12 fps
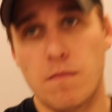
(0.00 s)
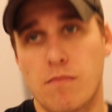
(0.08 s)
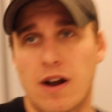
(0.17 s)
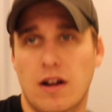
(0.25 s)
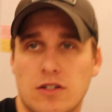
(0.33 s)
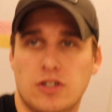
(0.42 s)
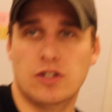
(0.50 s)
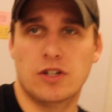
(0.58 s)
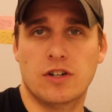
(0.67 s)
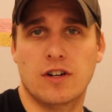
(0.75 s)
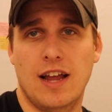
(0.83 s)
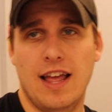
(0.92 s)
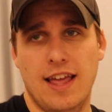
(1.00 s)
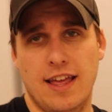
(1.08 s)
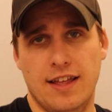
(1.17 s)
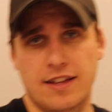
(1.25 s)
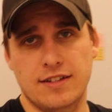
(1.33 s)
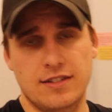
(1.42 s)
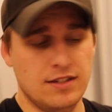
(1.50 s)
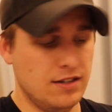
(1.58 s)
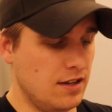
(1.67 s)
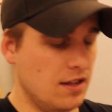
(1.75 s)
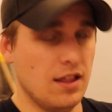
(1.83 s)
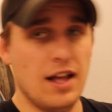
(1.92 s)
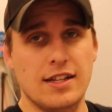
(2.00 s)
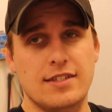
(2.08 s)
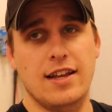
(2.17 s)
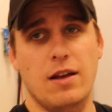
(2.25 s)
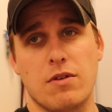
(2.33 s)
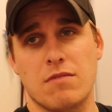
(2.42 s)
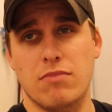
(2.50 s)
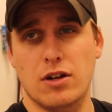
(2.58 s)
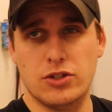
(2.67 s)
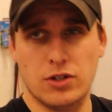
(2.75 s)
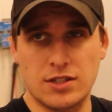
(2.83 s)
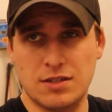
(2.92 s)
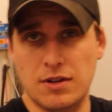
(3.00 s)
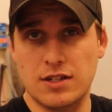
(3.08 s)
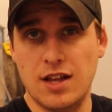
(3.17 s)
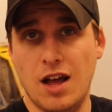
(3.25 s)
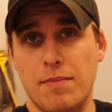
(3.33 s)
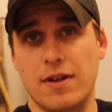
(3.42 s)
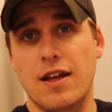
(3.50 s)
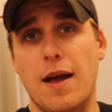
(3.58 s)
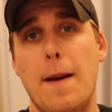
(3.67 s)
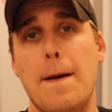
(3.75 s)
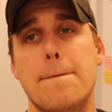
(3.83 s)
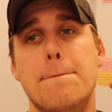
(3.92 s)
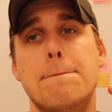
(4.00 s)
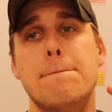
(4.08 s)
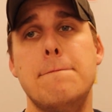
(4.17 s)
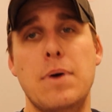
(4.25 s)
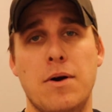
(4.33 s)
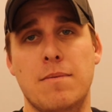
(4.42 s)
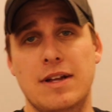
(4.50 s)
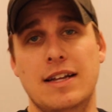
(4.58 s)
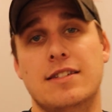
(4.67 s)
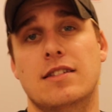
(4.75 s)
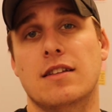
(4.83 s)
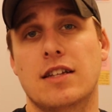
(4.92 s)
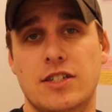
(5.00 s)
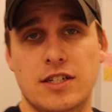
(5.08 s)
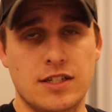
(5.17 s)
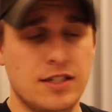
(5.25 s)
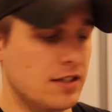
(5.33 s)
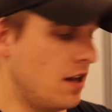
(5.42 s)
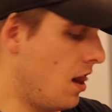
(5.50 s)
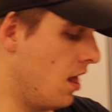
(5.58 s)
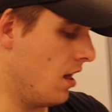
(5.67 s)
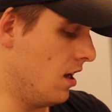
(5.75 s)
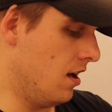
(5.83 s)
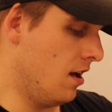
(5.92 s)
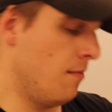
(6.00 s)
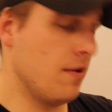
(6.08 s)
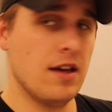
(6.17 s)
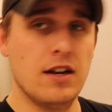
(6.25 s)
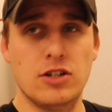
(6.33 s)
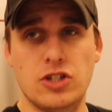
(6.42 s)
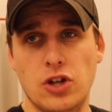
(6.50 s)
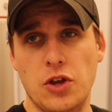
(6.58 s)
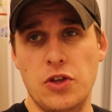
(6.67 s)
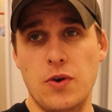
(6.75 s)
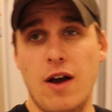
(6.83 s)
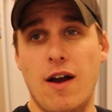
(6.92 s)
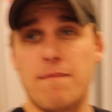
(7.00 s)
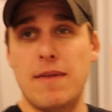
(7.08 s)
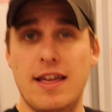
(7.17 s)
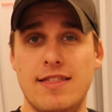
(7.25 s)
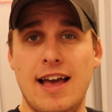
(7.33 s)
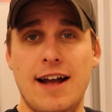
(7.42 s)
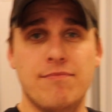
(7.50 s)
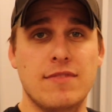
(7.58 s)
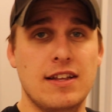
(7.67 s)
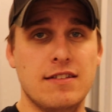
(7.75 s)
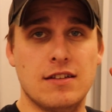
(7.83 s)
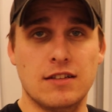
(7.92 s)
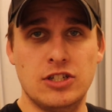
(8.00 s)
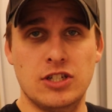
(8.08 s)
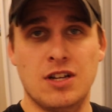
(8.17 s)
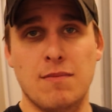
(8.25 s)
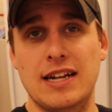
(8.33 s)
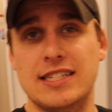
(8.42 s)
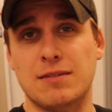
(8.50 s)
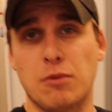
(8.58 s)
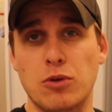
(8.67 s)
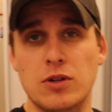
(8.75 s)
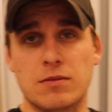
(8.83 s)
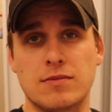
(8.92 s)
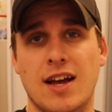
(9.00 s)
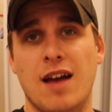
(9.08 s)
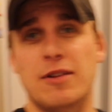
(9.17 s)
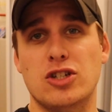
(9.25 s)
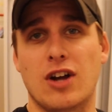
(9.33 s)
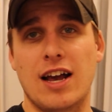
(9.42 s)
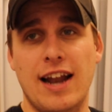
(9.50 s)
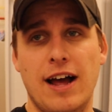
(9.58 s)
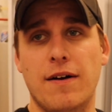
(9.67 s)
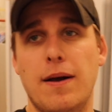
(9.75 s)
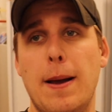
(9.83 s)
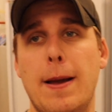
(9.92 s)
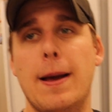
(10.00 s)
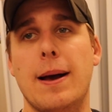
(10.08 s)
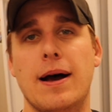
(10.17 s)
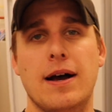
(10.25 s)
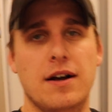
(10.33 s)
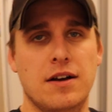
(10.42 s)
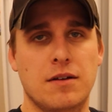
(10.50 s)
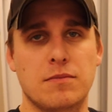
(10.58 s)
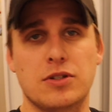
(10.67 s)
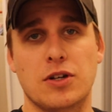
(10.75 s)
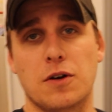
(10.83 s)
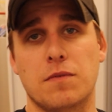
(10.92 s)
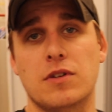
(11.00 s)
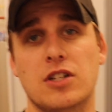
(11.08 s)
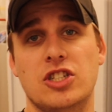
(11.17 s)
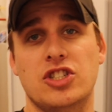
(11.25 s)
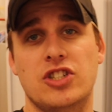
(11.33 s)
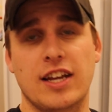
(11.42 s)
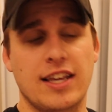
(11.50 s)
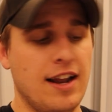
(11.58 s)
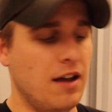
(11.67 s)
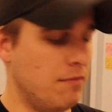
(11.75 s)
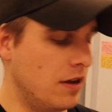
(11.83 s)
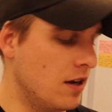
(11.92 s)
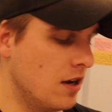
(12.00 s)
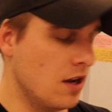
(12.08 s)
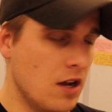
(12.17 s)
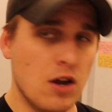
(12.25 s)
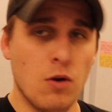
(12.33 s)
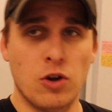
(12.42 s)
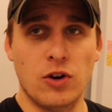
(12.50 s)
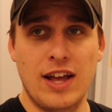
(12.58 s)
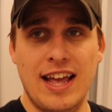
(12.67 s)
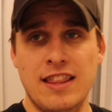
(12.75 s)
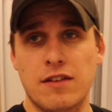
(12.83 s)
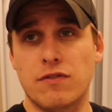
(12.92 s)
Brown sugar and latte with some brown sugar some on top. Boom, it's delicious. I'm gonna show you how I made that. It's delicious. Come by the Simple Brew sometime and try it out. So check it out. But I'm gonna end